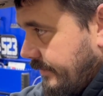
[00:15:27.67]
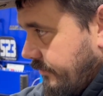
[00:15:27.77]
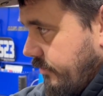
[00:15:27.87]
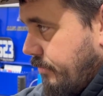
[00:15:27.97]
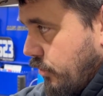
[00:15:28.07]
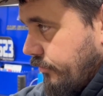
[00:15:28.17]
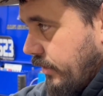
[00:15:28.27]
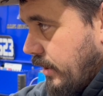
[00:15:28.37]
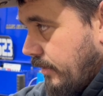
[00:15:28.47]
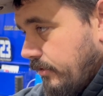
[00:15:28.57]
to bolt
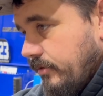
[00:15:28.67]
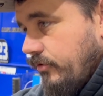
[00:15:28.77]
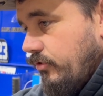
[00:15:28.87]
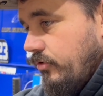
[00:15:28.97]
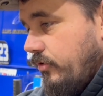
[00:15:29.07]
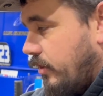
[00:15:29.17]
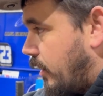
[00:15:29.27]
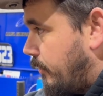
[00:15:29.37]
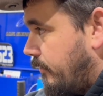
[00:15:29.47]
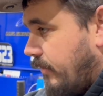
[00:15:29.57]
on to the
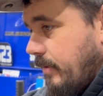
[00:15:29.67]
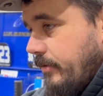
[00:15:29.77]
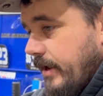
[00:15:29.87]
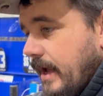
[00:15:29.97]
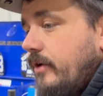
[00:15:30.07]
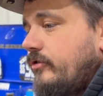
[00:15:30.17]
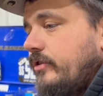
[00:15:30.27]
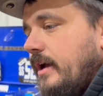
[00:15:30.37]
carbon fiber dash,